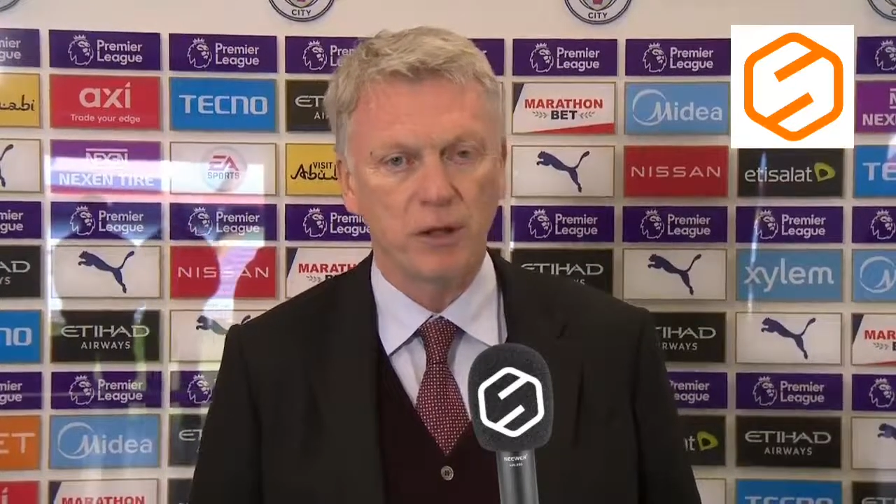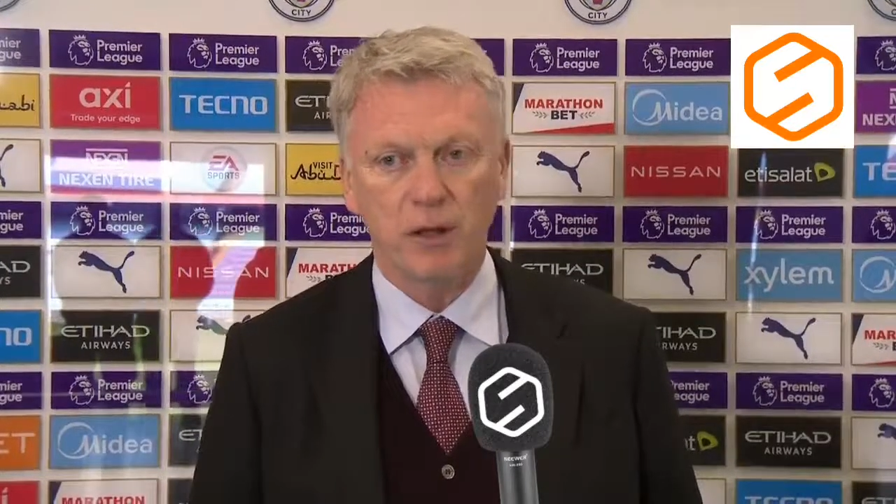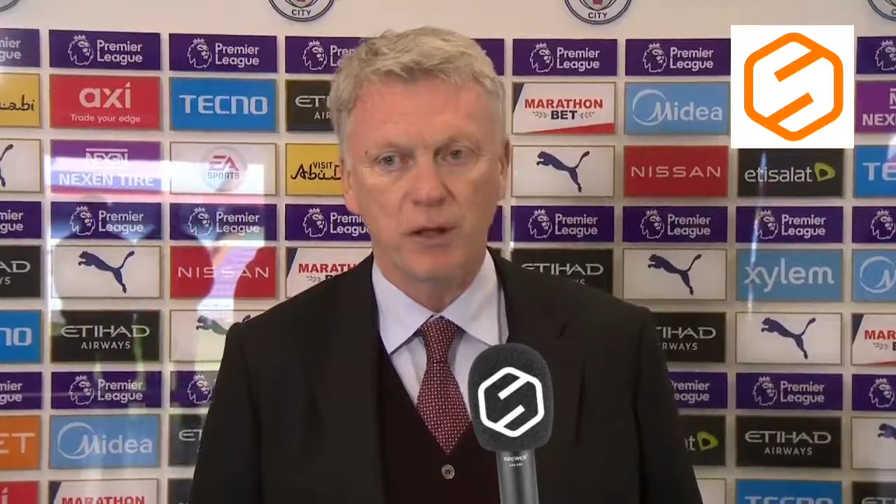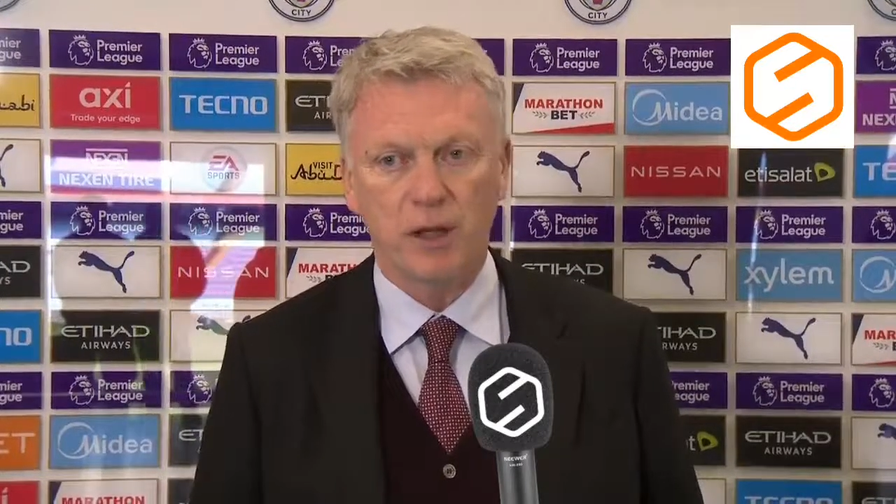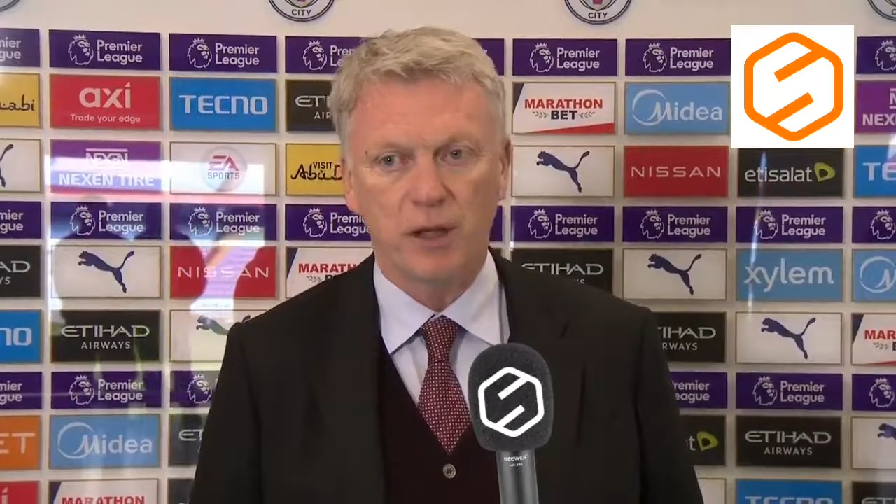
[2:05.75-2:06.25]

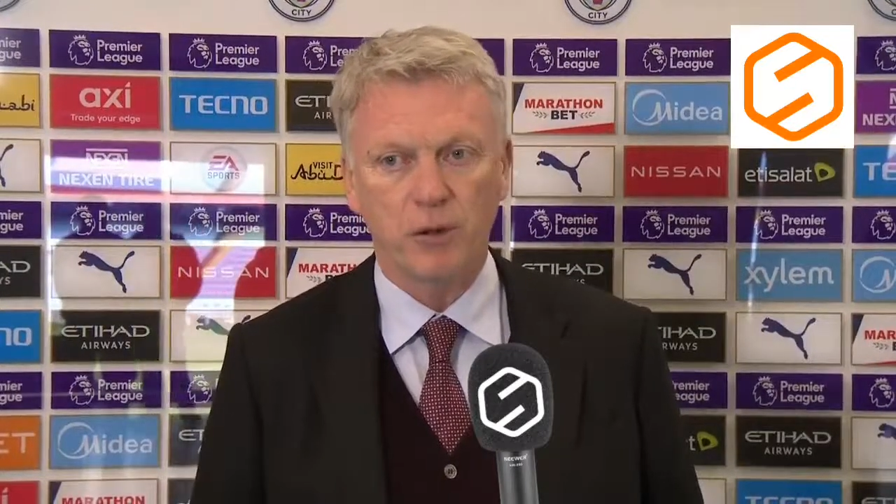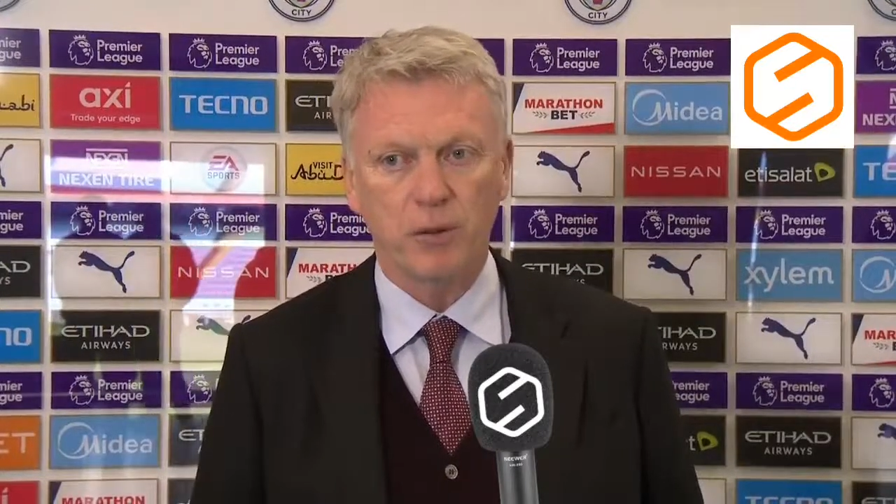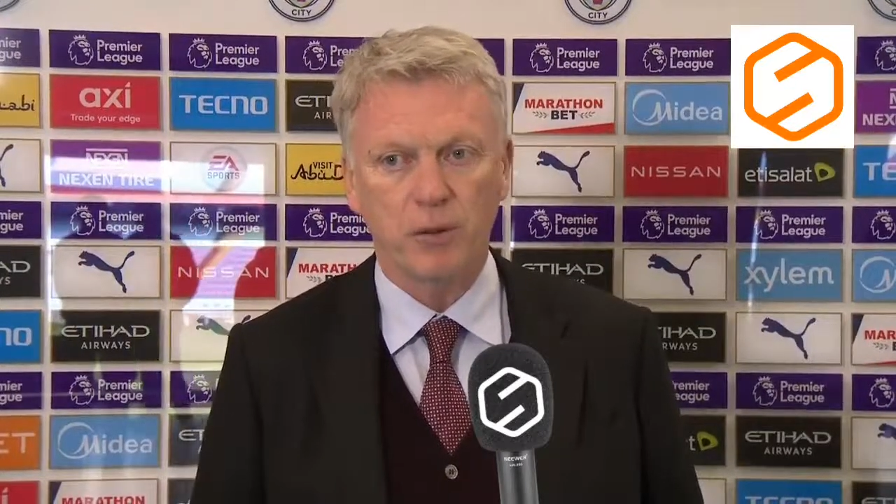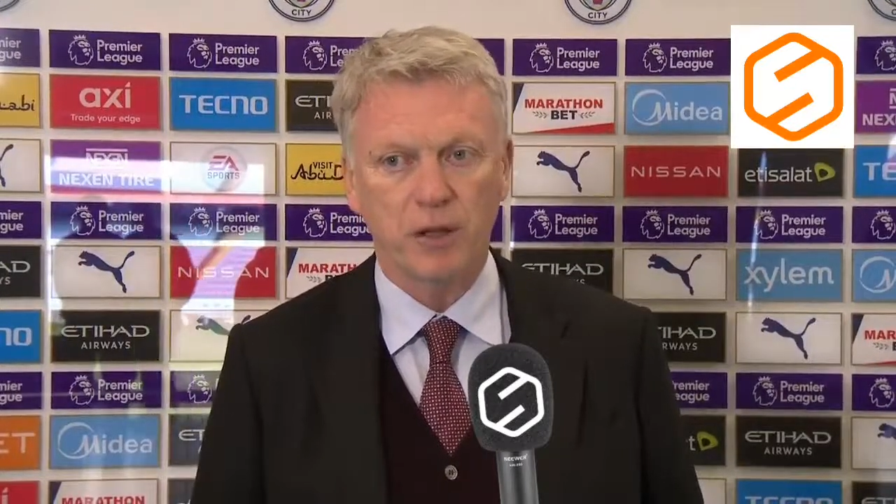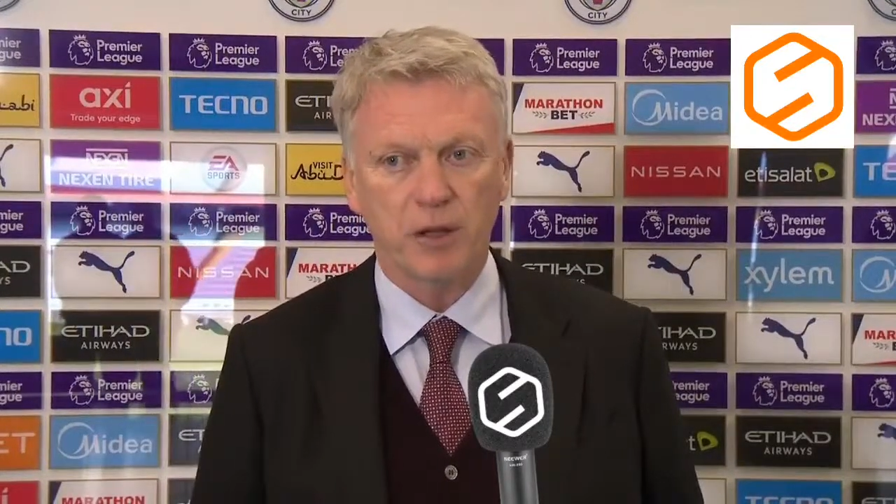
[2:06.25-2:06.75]
that I'm going to be
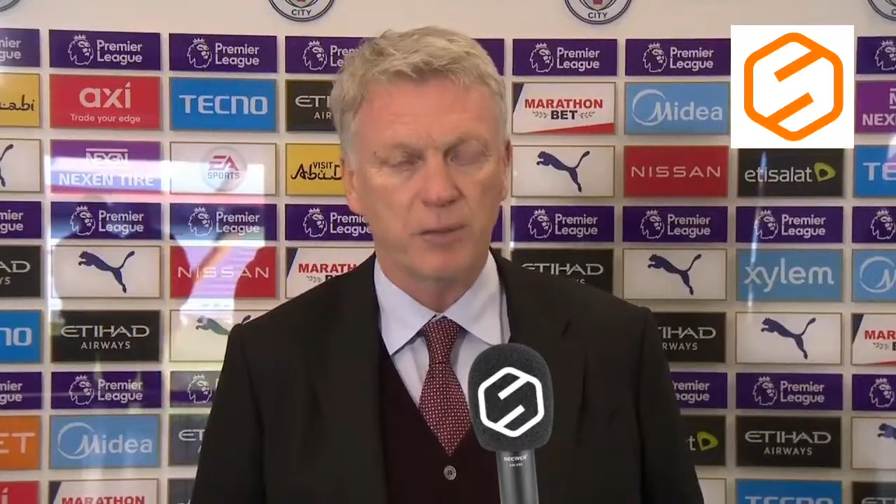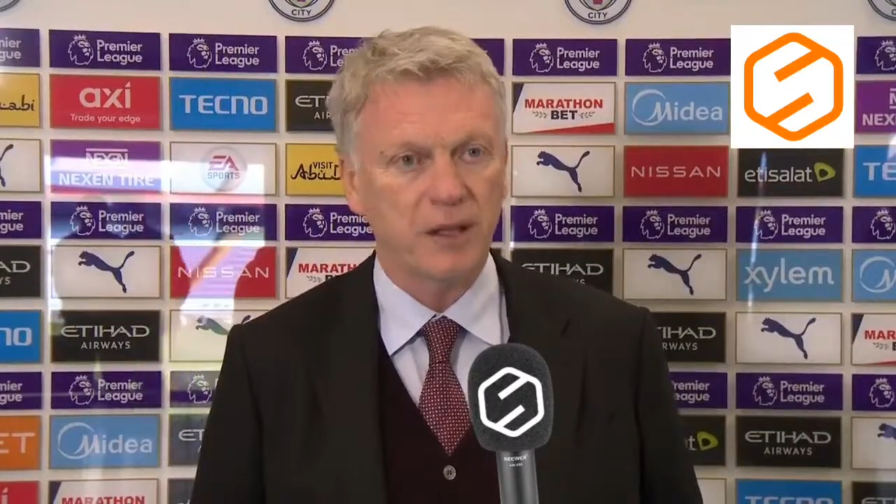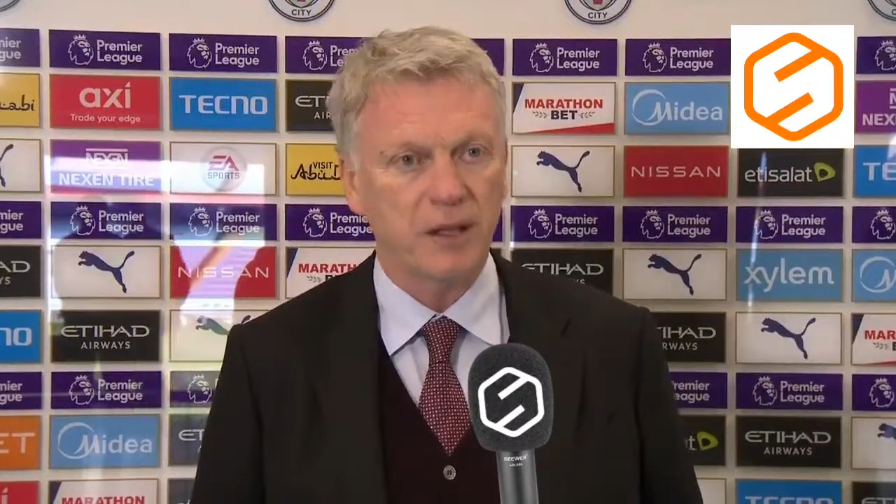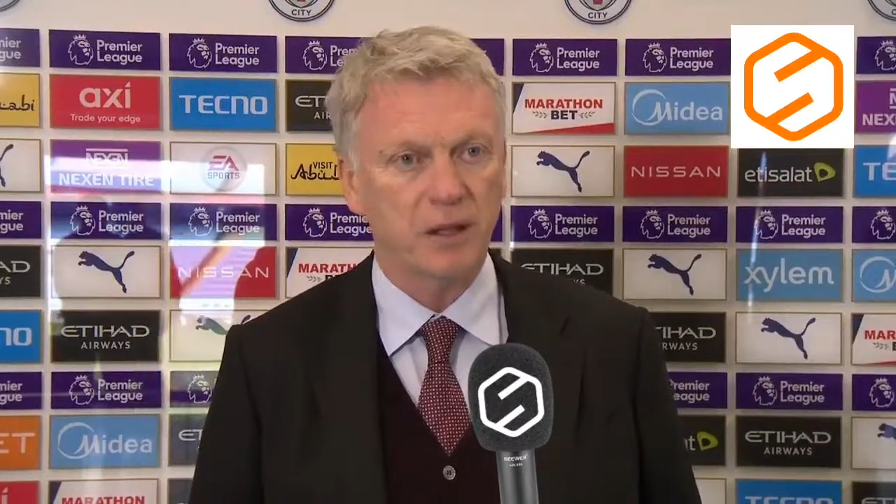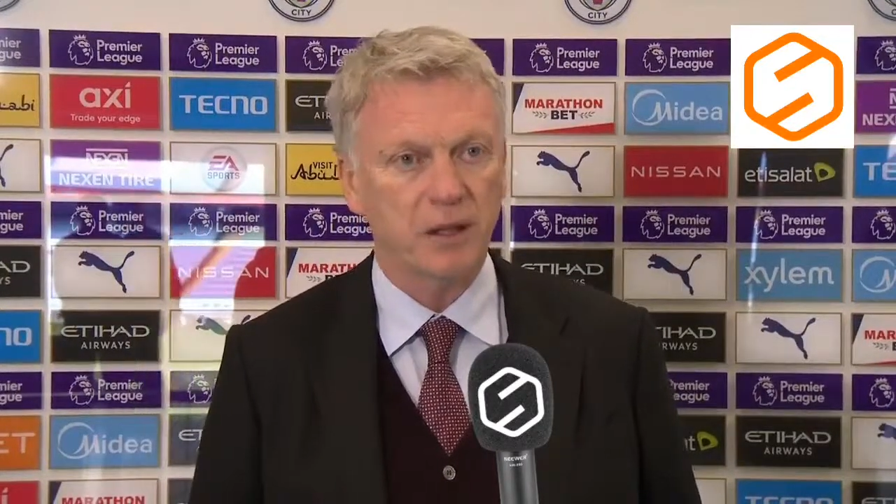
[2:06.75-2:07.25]

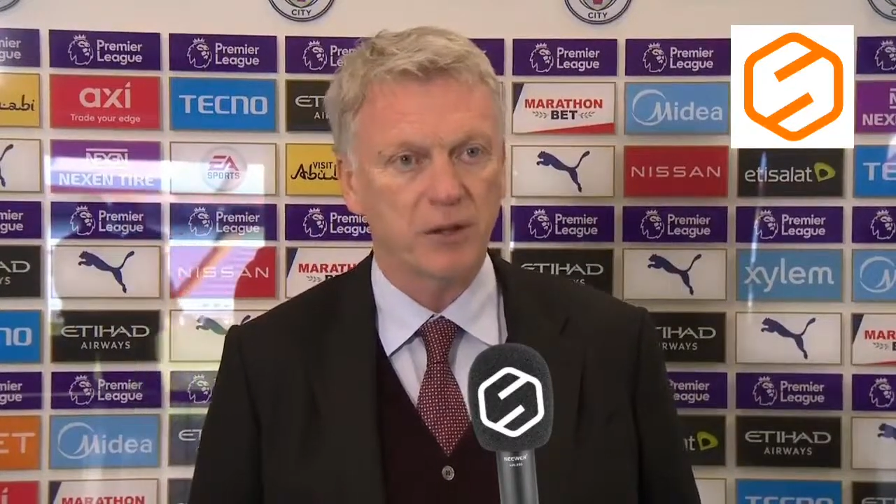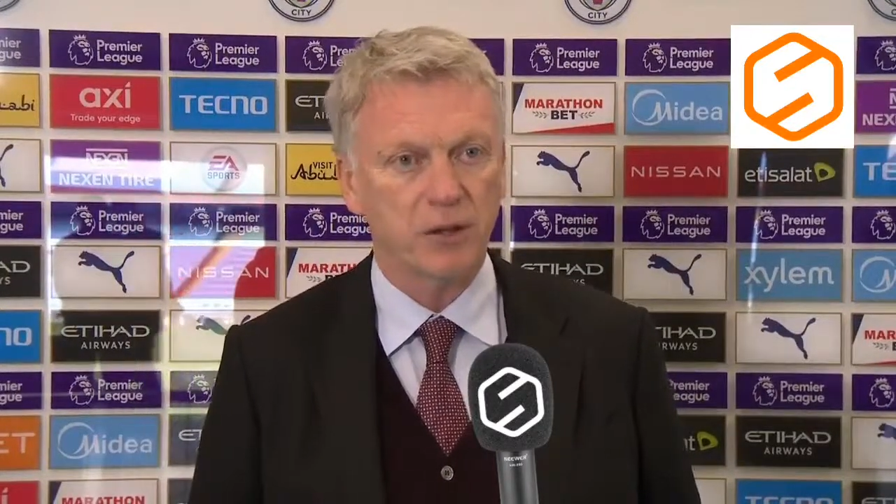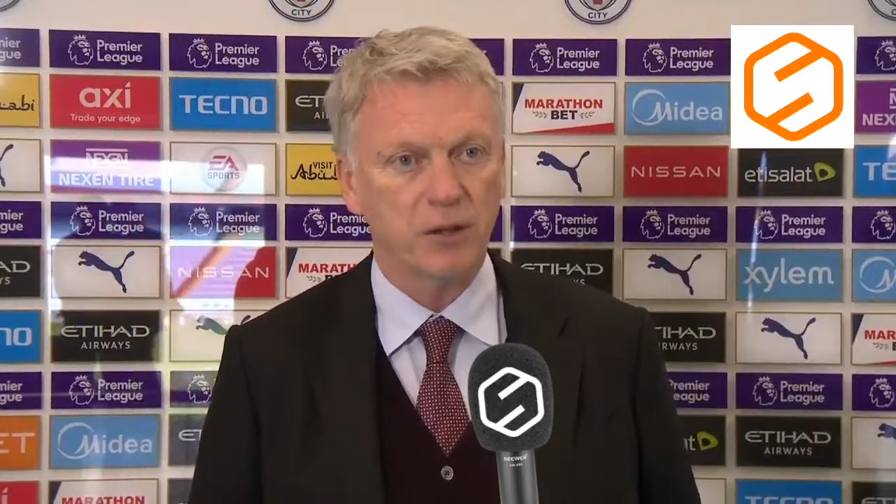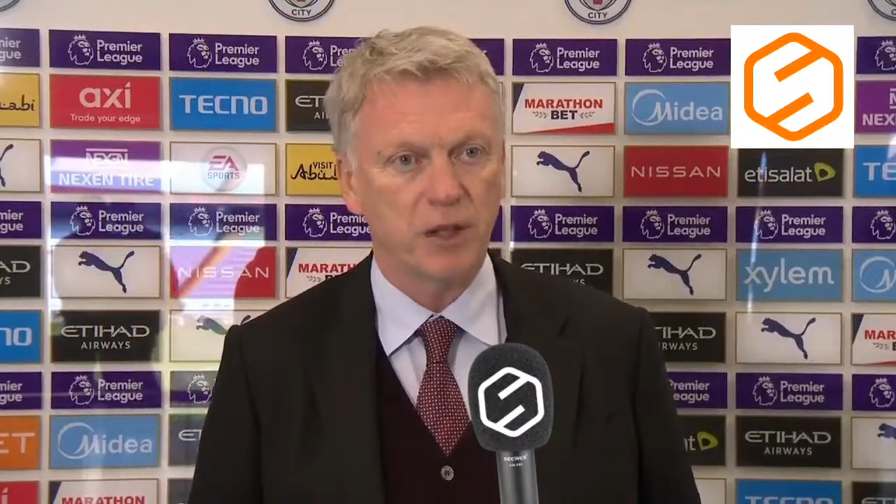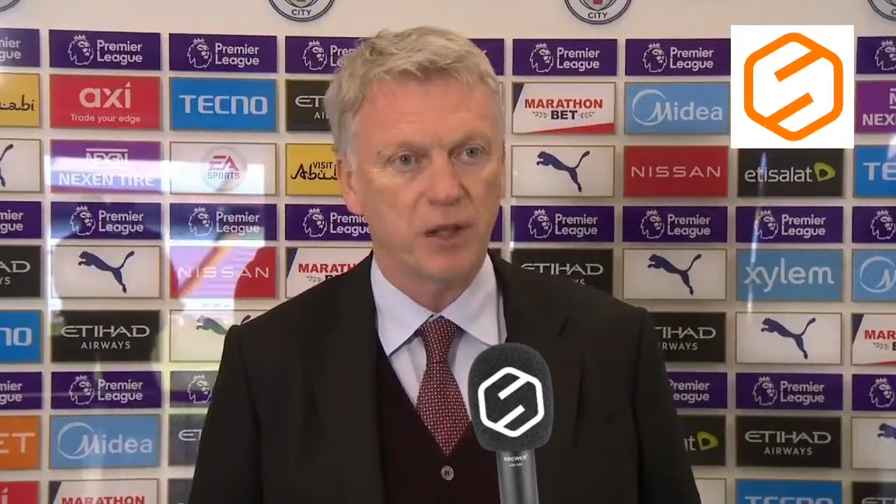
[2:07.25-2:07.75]
competitive and it's going to
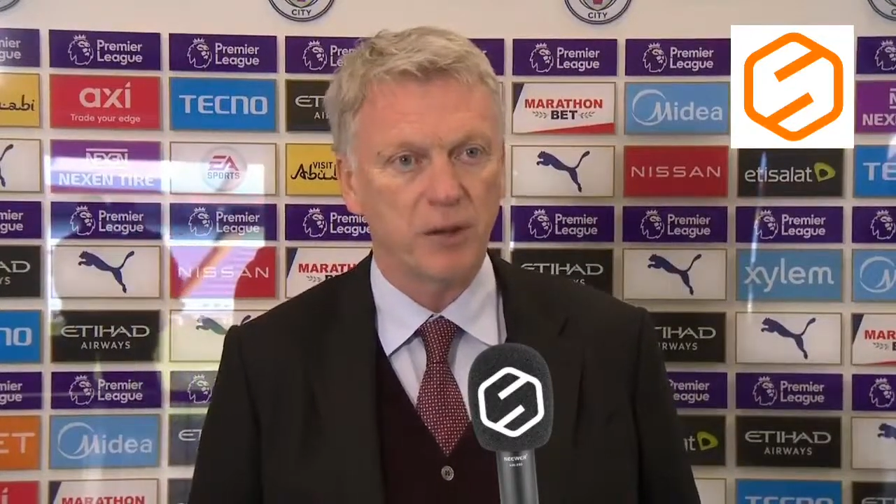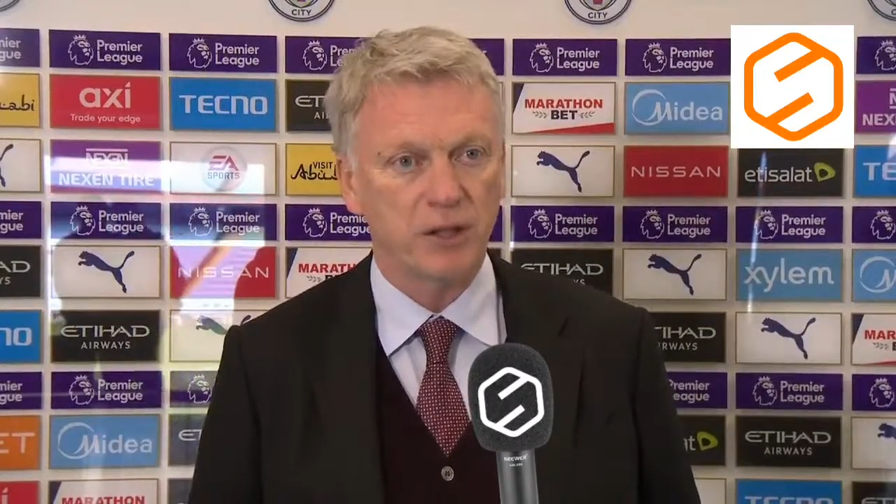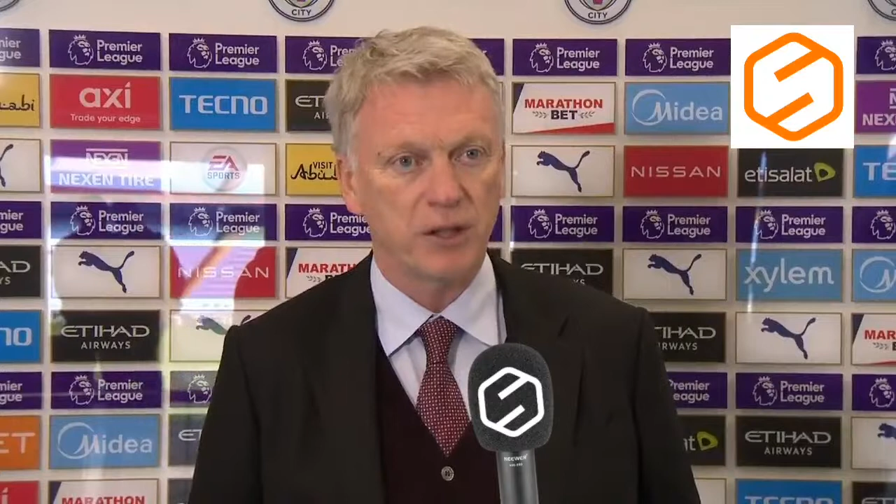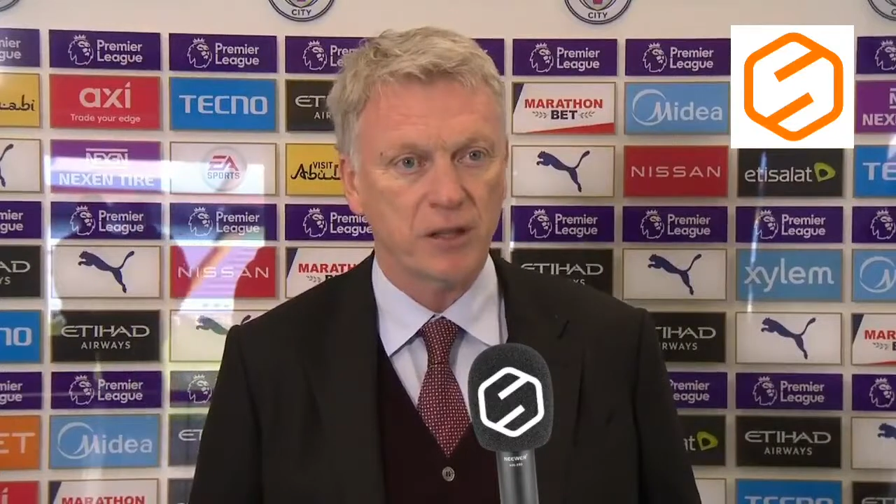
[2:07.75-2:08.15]
give me a chance.